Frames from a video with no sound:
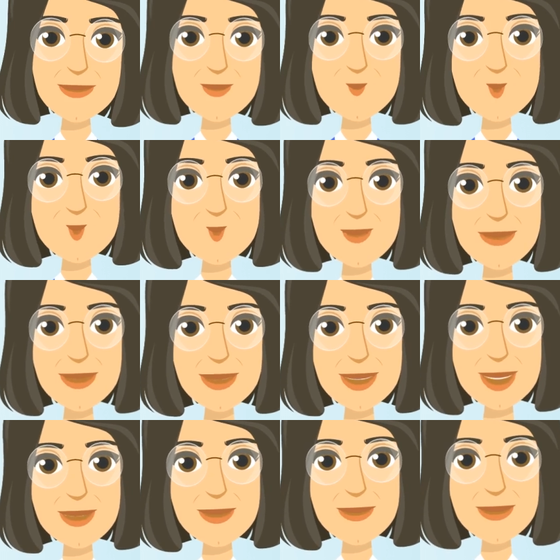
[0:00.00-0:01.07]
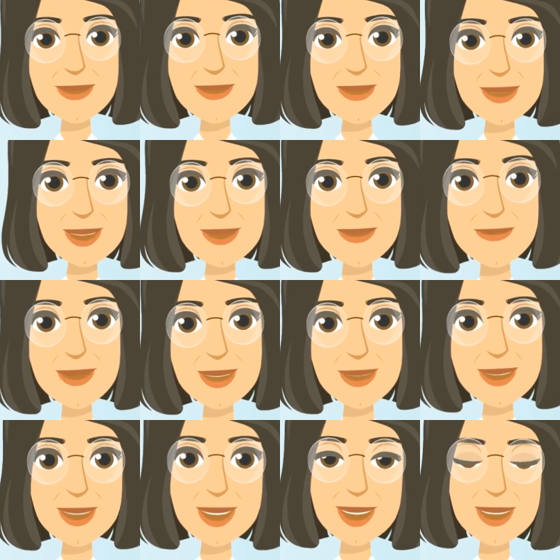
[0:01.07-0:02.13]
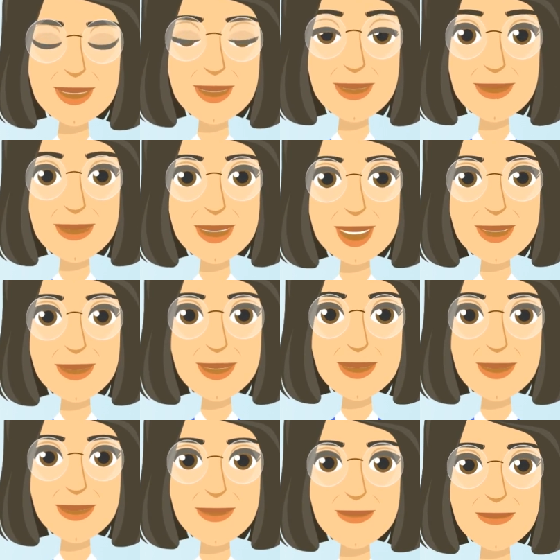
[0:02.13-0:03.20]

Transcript: properly labeled, and meet Canadian standards.